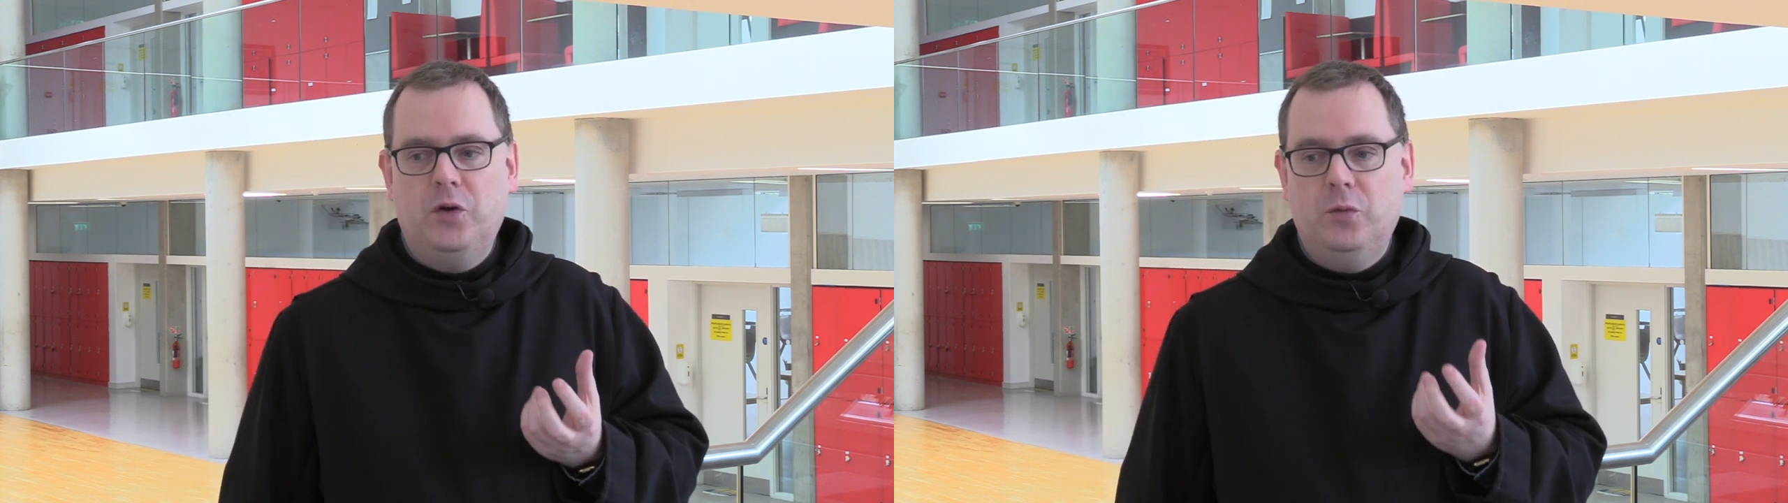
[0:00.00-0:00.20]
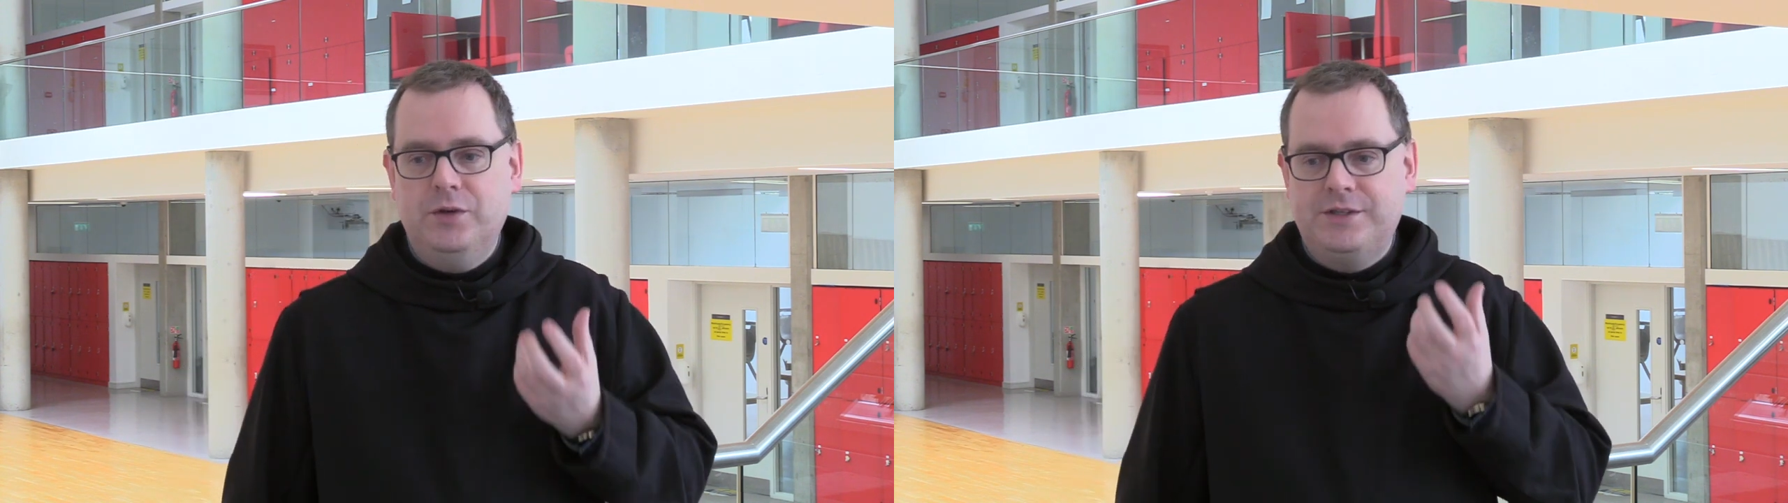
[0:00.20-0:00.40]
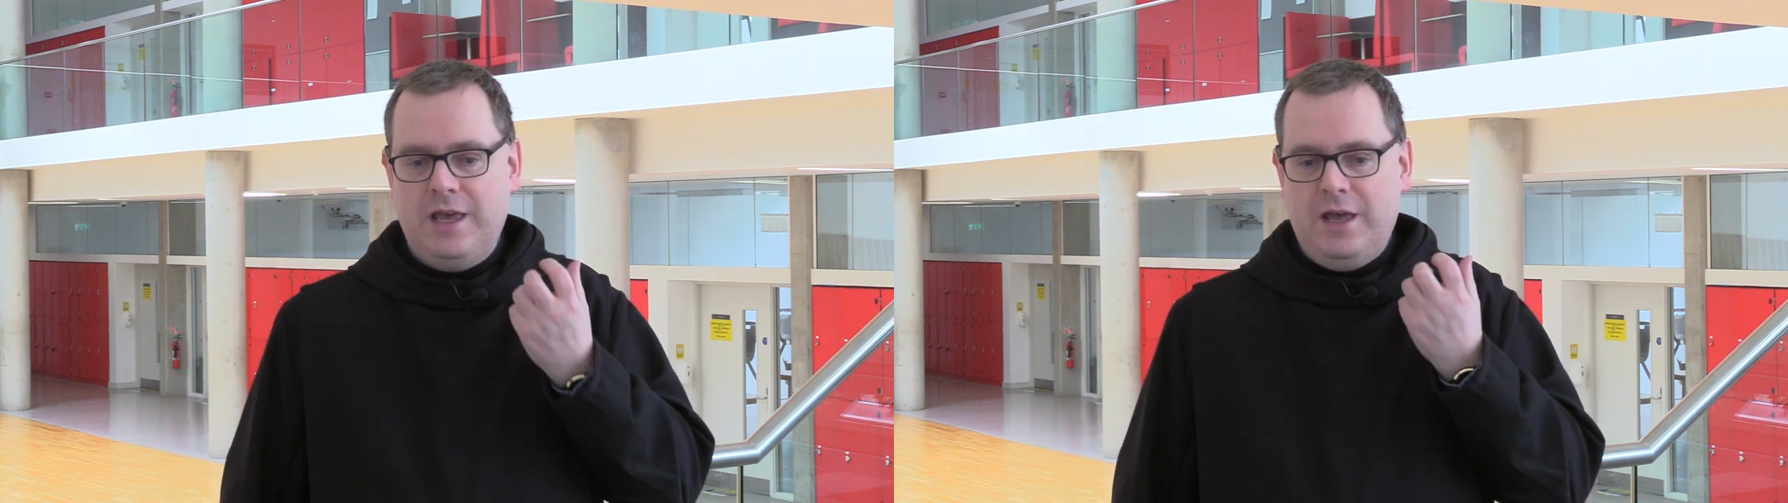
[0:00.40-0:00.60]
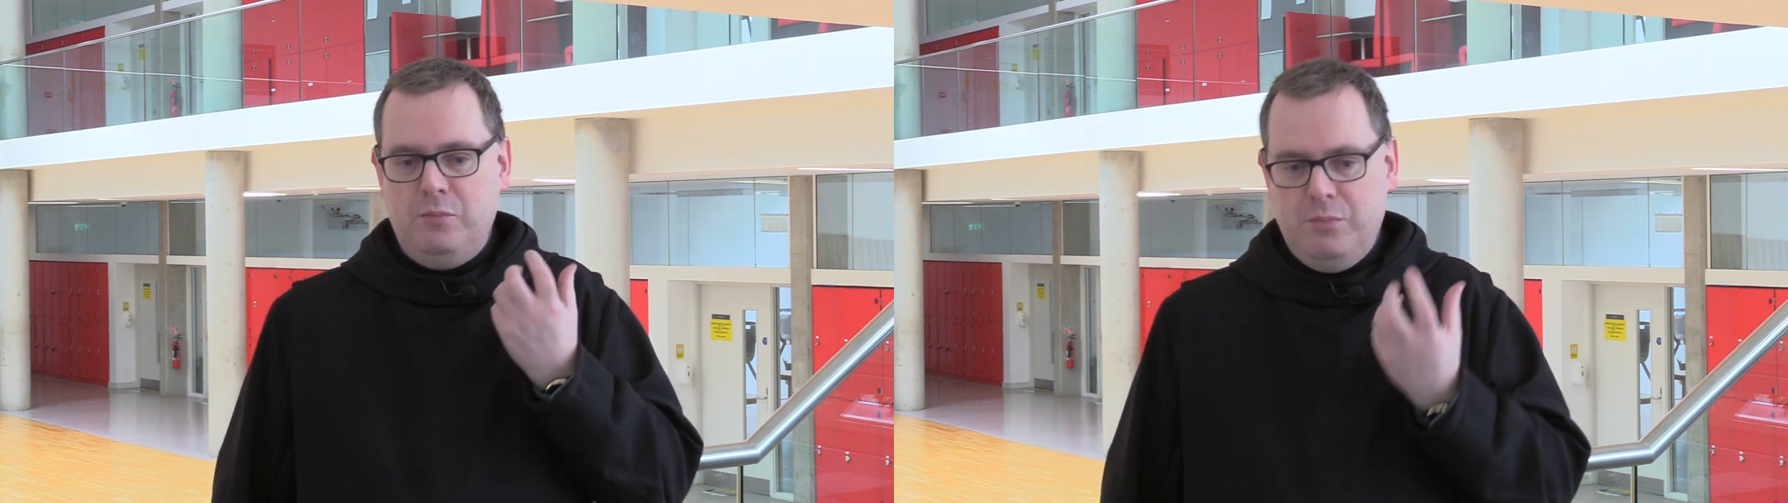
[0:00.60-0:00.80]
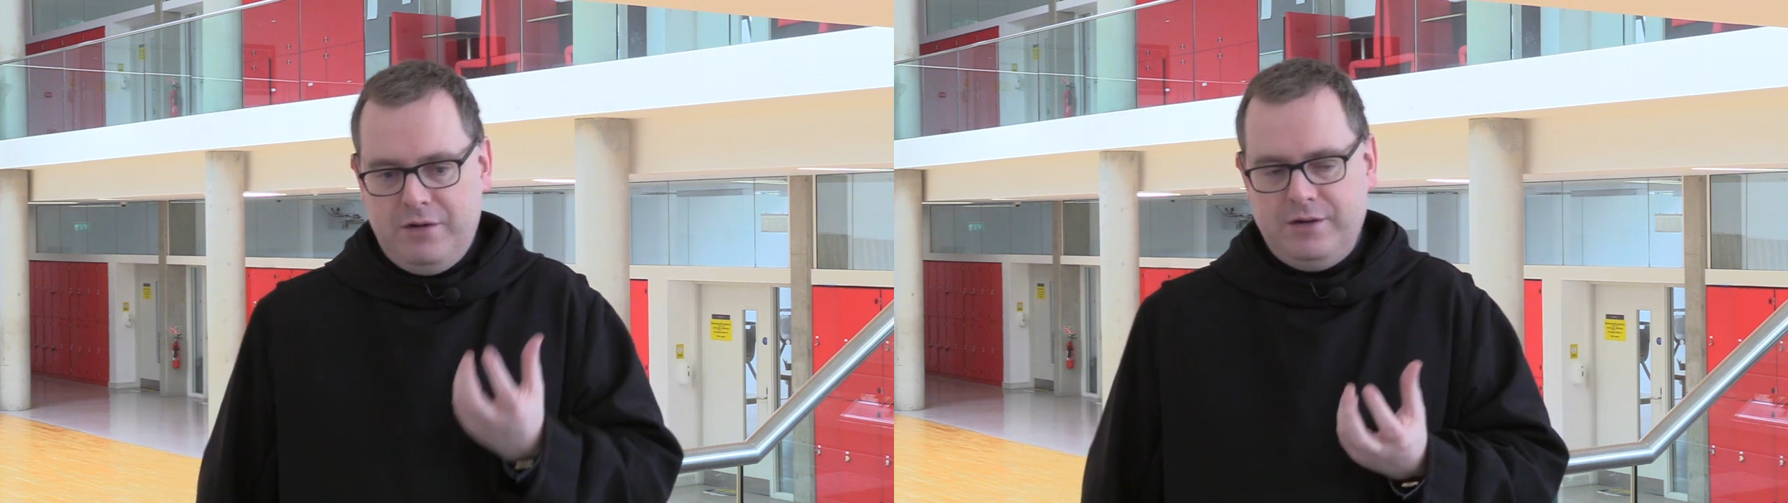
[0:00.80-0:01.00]
was
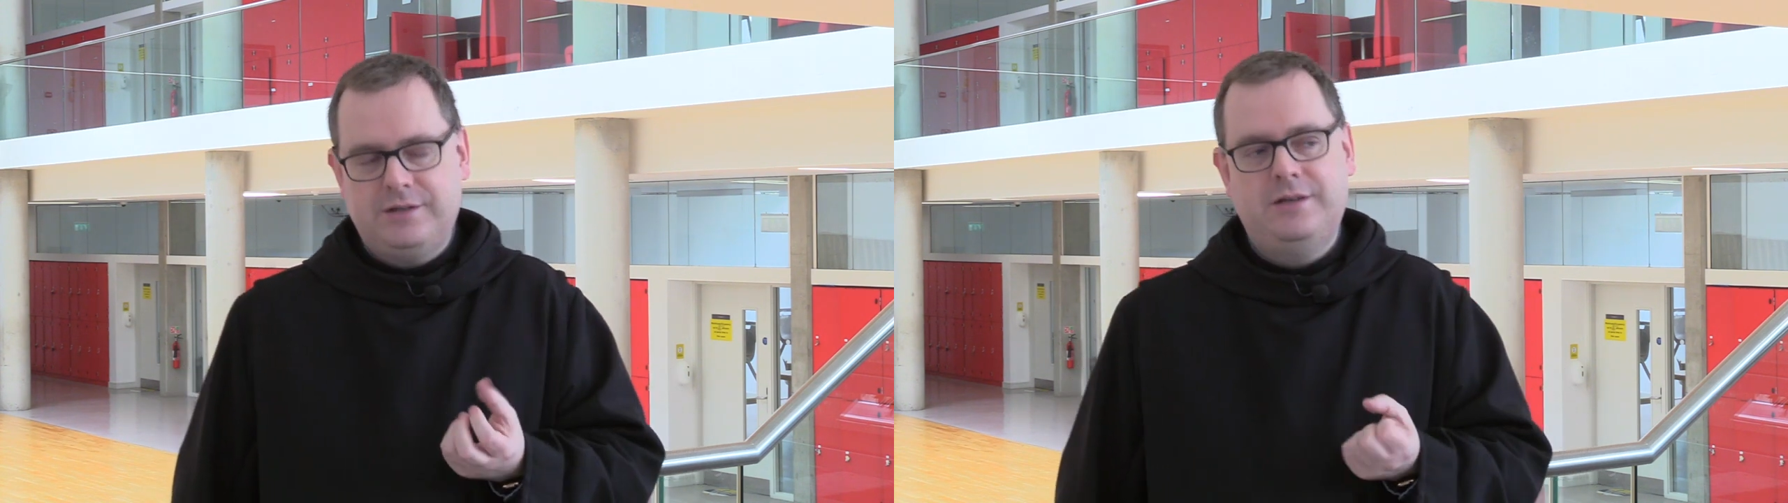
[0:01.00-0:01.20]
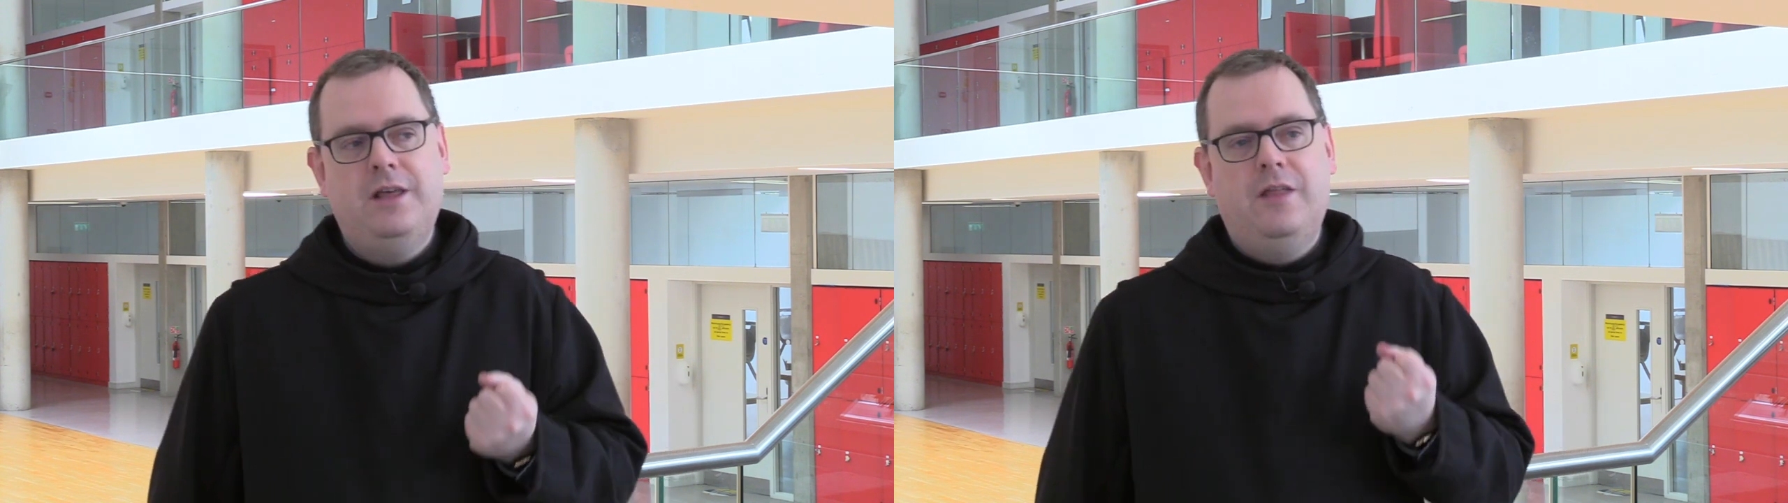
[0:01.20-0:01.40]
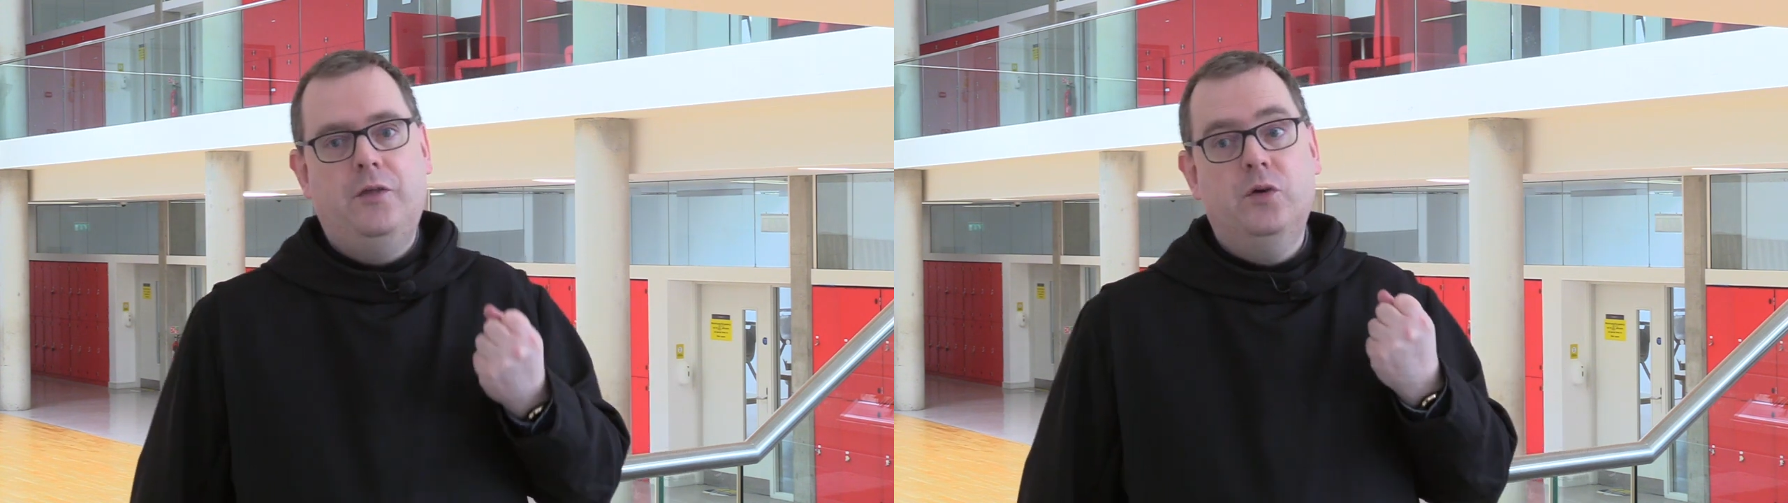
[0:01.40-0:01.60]
merit, that